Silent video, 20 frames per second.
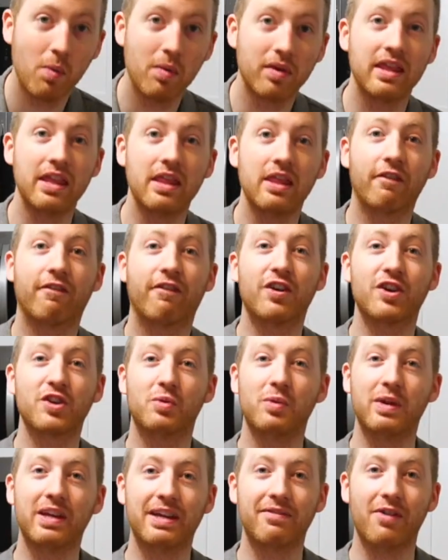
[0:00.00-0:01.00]
within the
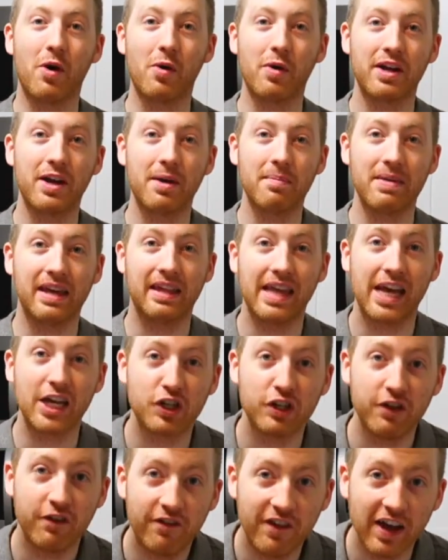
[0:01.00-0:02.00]
first week of owning them, and they
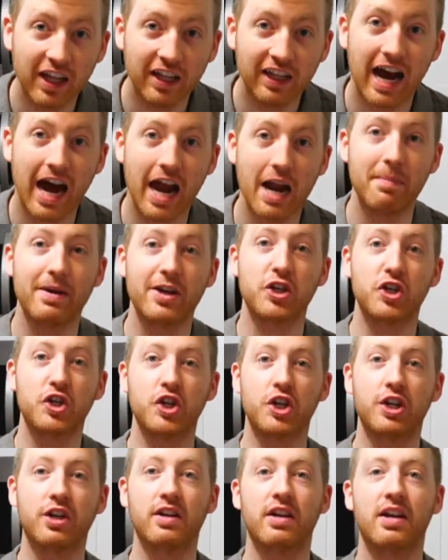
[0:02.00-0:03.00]
actually fell out of my
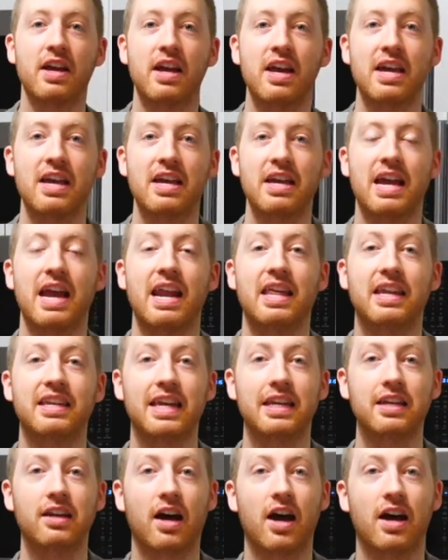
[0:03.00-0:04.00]
shirt. And it
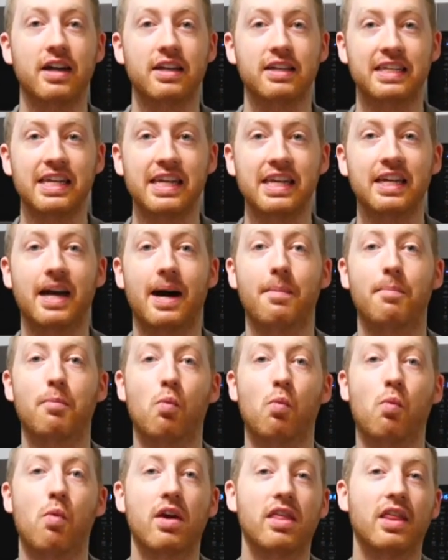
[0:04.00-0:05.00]
did ding
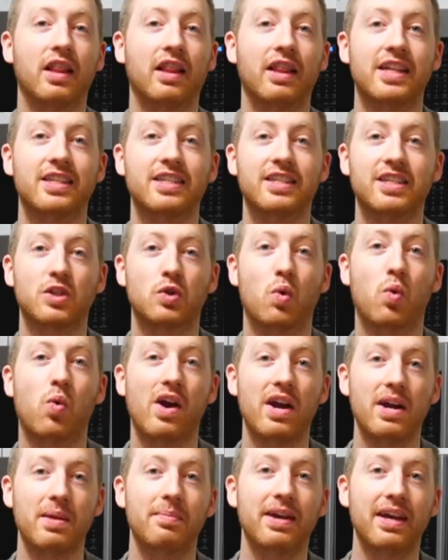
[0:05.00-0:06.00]
up one of the lenses
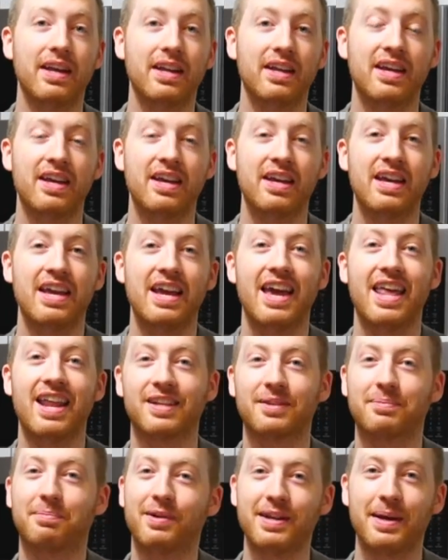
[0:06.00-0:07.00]
quite a bit, and I
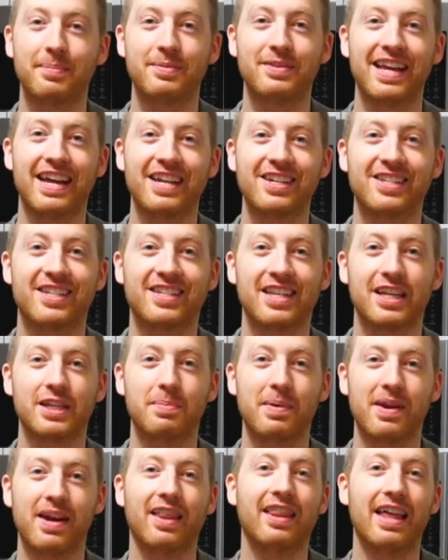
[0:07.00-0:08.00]
was pretty upset just because I
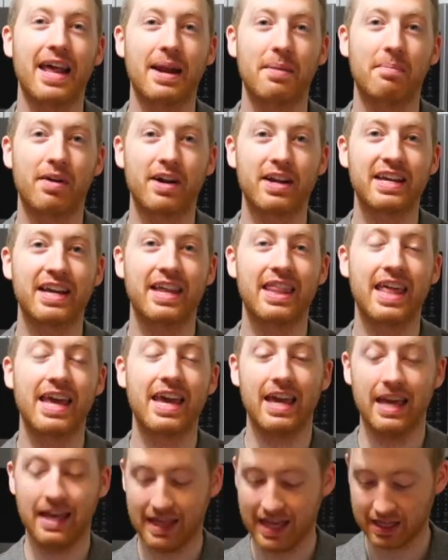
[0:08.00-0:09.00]
spent a lot of money on
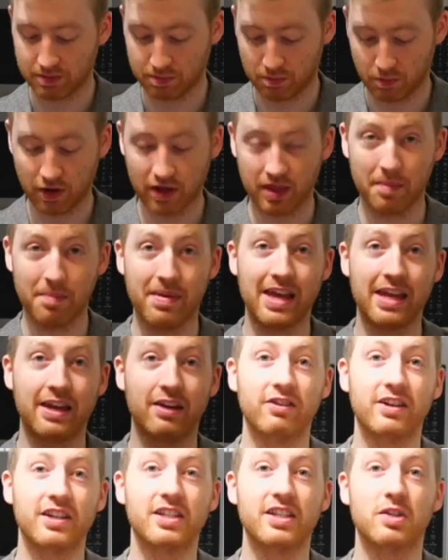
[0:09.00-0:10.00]
that, and that's one of the
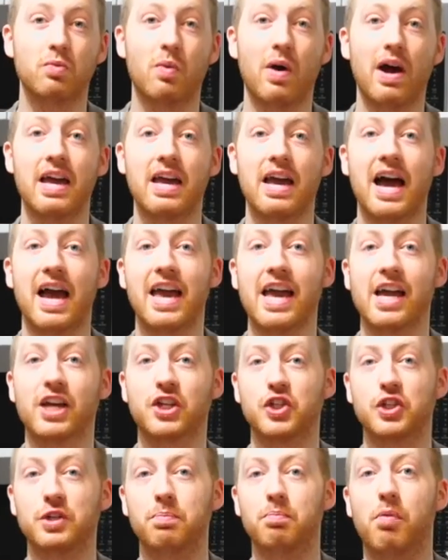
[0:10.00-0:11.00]
main reasons why I
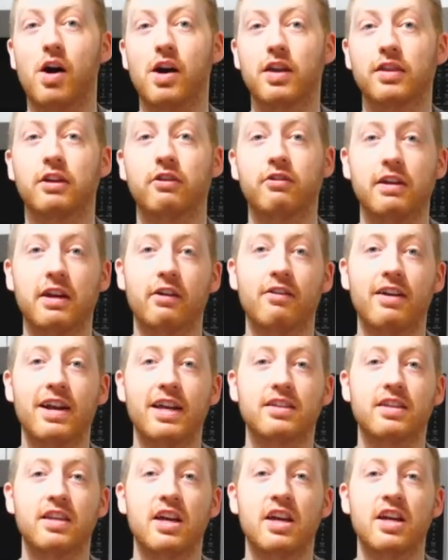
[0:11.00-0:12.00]
actually bought the reader
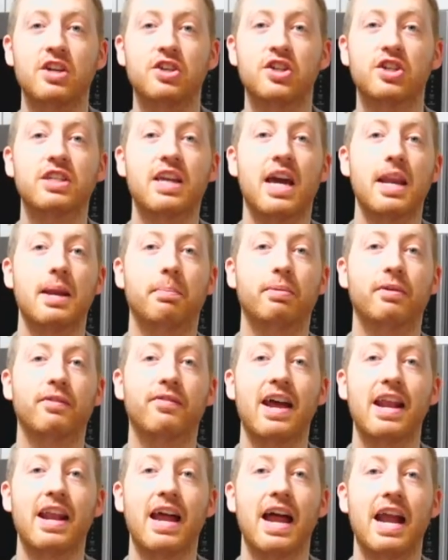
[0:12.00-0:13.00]
rest, just to kind of
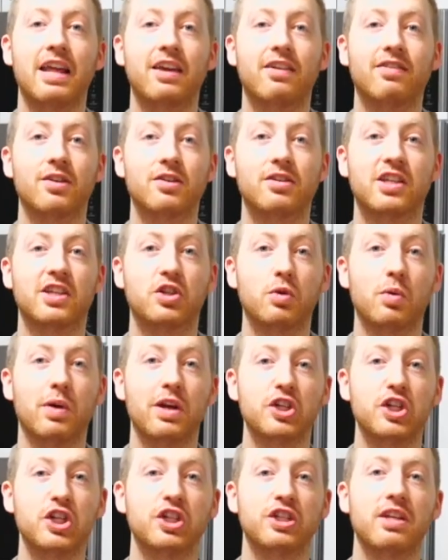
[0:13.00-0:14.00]
prevent any of those
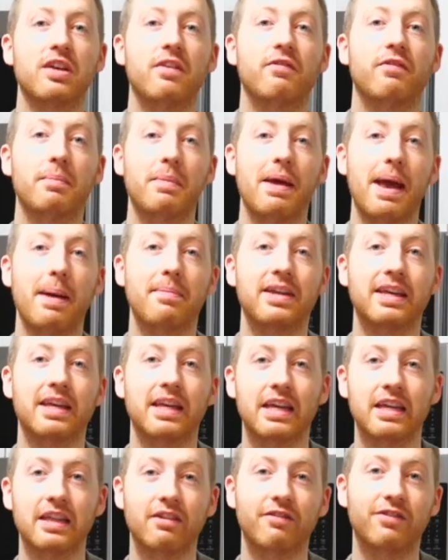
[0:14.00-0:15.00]
situations from
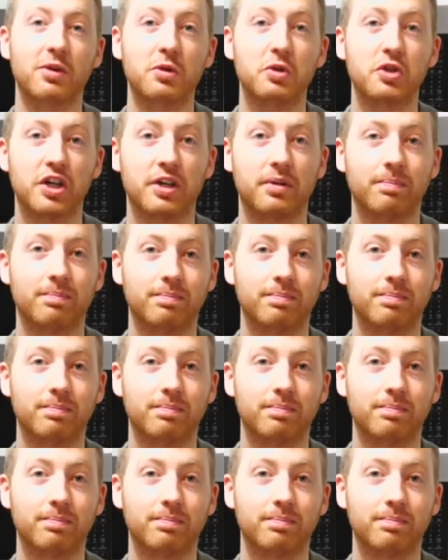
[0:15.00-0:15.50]
happening in the future.